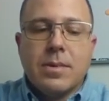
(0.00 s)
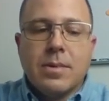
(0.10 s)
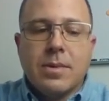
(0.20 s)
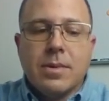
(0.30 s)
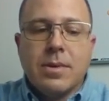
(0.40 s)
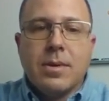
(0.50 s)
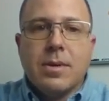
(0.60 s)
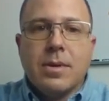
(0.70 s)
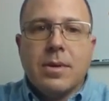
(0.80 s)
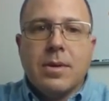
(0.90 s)

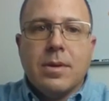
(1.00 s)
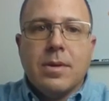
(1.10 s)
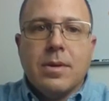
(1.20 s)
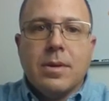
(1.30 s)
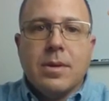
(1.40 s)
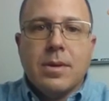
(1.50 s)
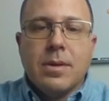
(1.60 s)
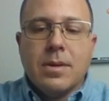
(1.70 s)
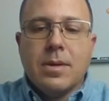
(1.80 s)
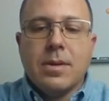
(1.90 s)

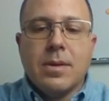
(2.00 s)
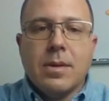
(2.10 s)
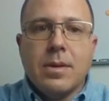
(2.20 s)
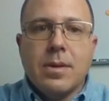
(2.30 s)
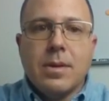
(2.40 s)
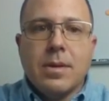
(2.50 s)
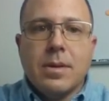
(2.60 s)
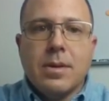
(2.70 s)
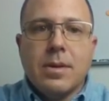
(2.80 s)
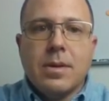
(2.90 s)

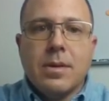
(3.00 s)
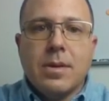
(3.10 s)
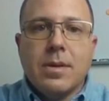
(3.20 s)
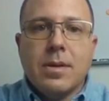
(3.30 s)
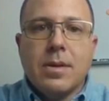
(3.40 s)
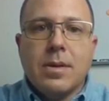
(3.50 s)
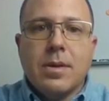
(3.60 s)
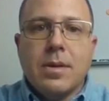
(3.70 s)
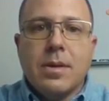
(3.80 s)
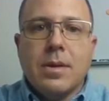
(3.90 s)

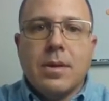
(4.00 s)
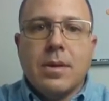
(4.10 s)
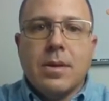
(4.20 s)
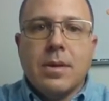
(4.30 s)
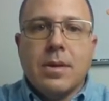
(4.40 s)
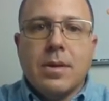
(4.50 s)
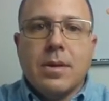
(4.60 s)
(no one is talking)